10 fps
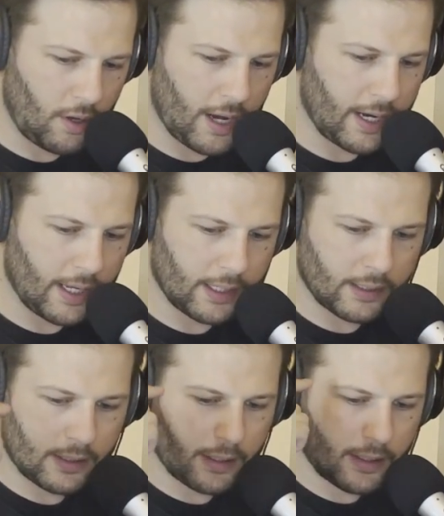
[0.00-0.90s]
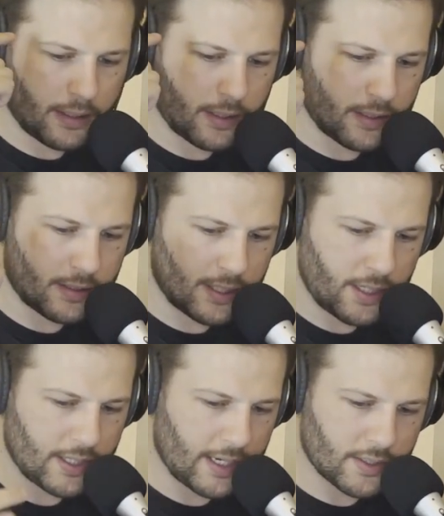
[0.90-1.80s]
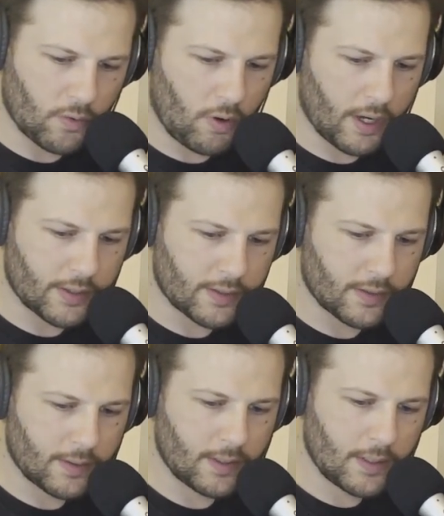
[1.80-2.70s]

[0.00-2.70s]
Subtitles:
Lightning, TJ's twice,